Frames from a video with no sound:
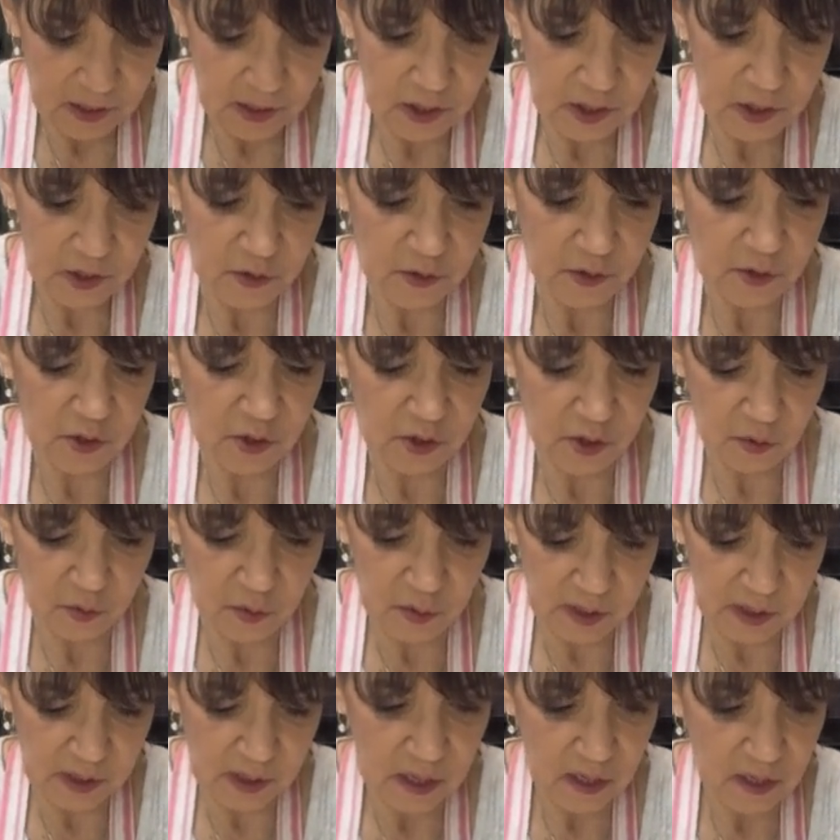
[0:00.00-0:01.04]
You cook
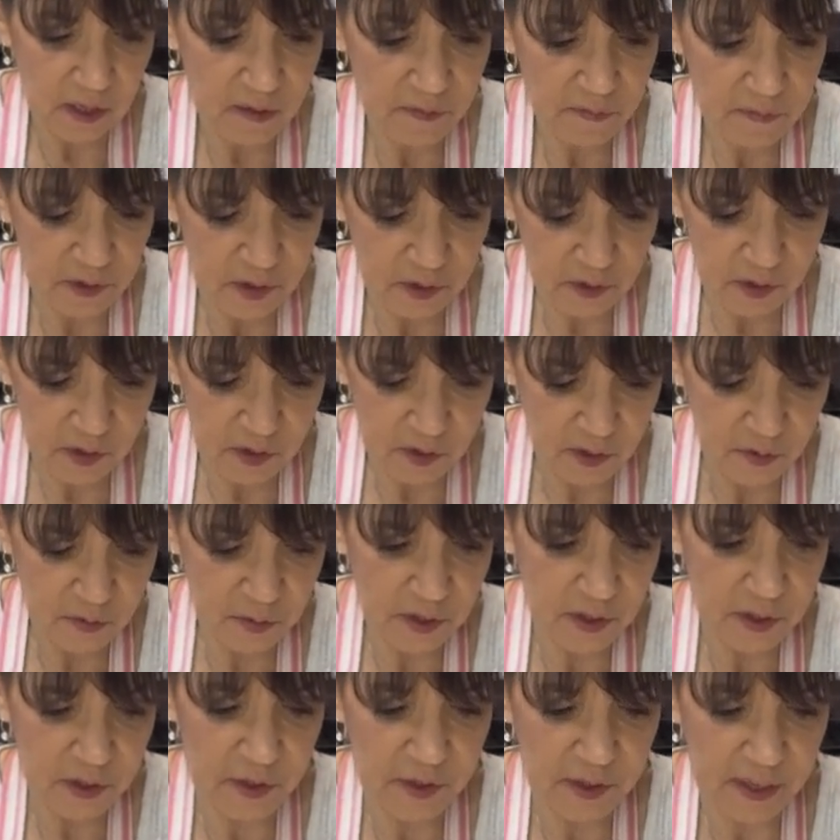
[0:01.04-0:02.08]
with love, you cook
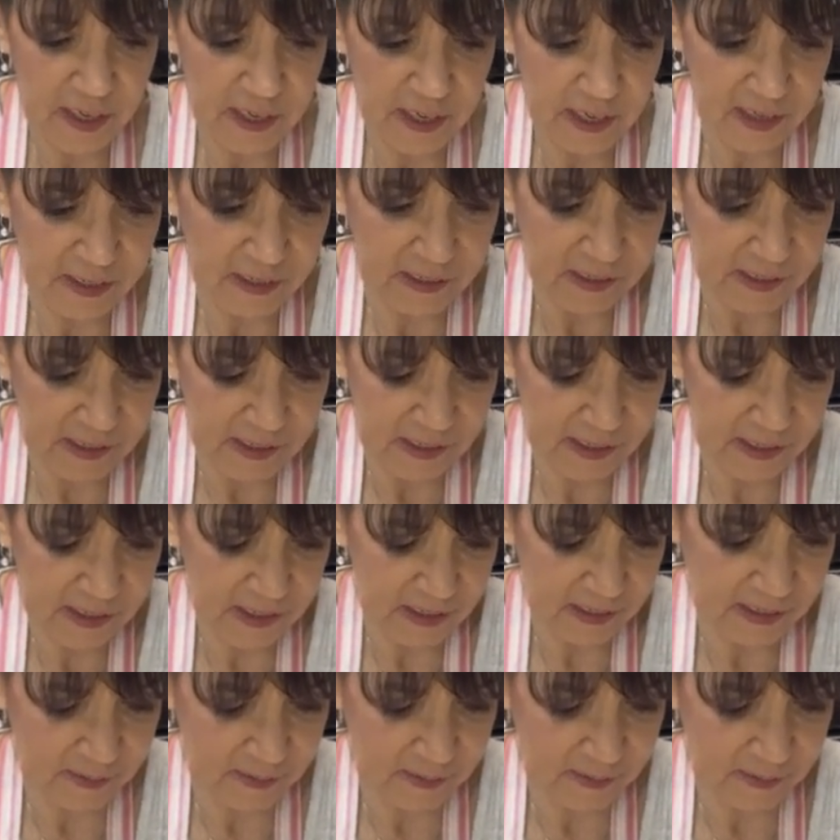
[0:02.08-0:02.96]
with your hands.